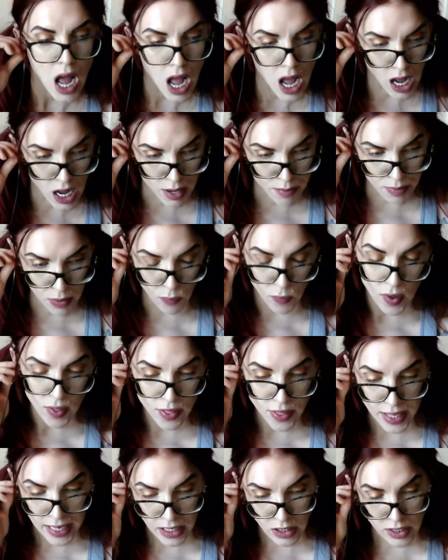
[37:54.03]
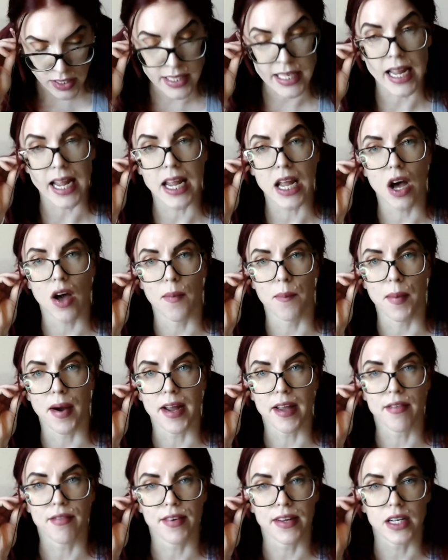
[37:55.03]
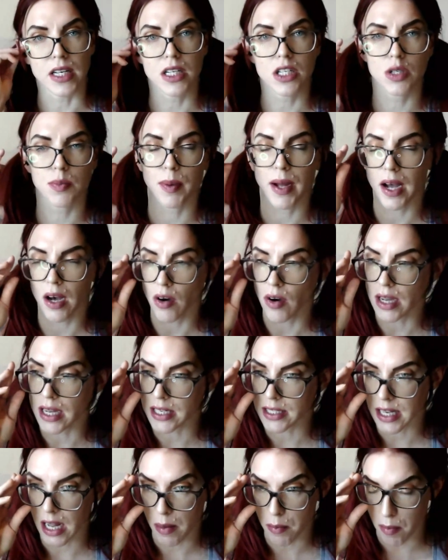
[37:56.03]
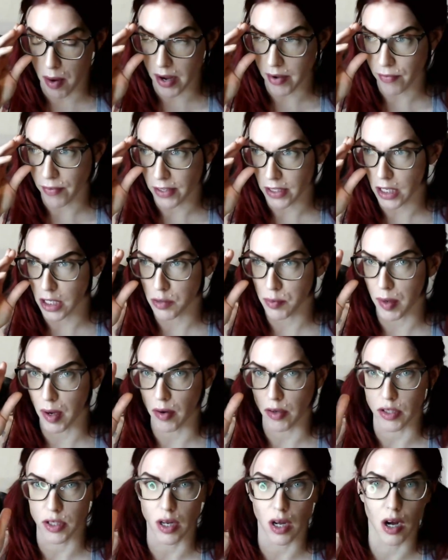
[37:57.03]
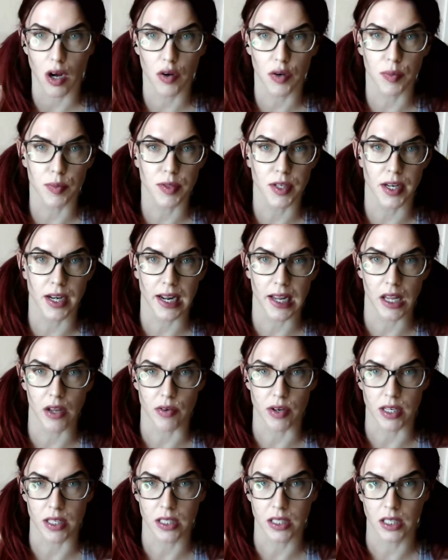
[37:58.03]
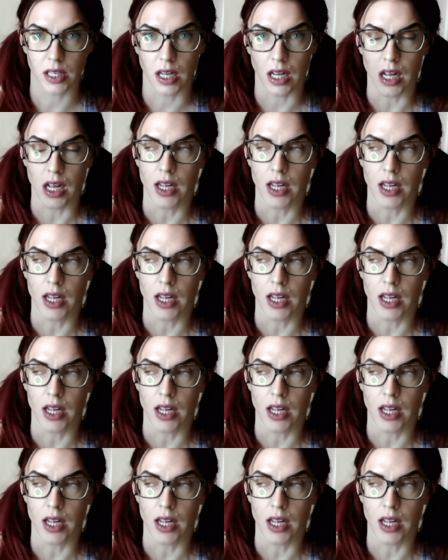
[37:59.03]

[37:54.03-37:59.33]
Um, one thing to say on MyFitnessPal is that MyFitnessPal is not 100% accurate.